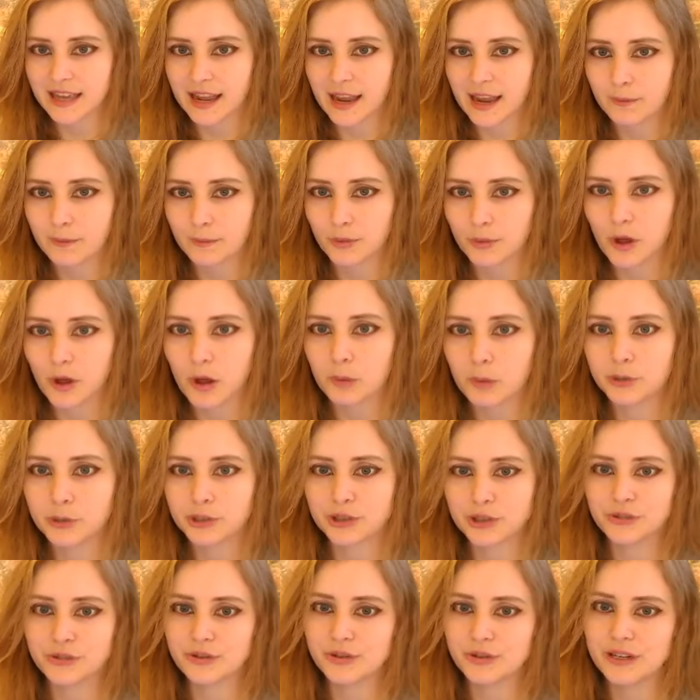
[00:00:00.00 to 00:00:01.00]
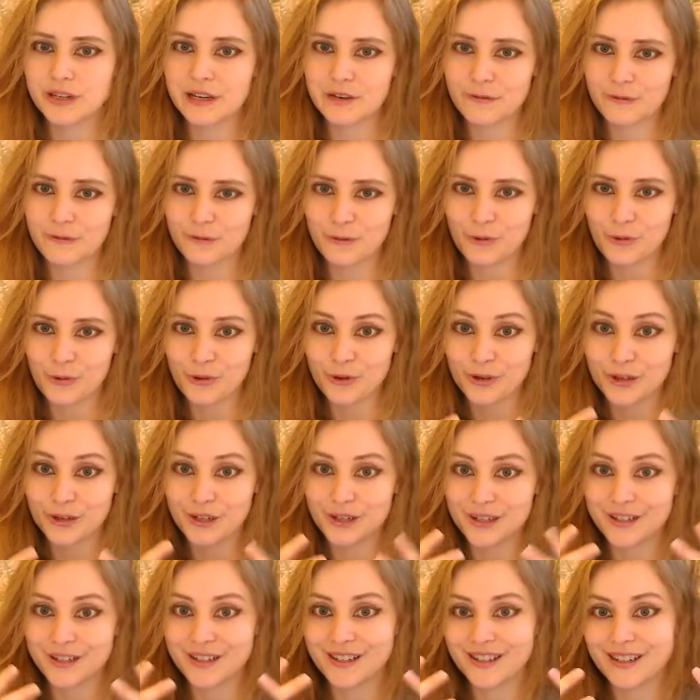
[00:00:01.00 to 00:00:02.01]
ample opportunity
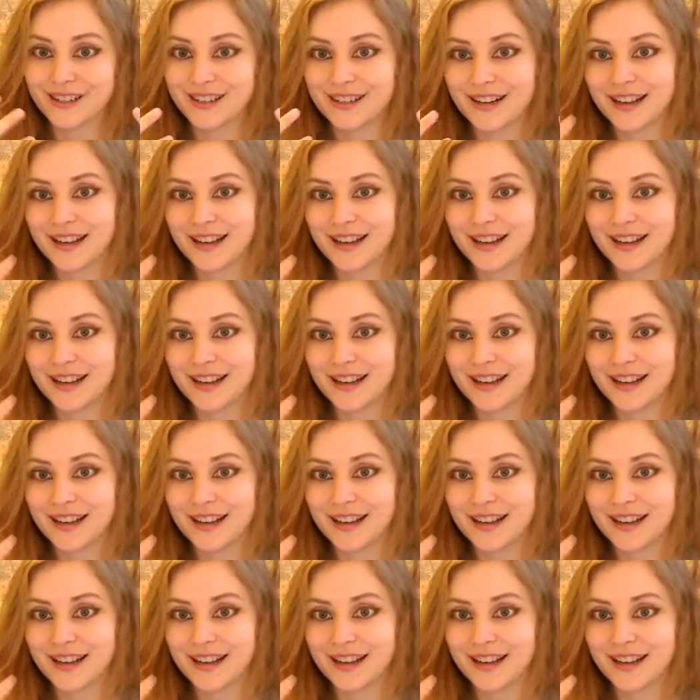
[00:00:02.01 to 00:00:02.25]
for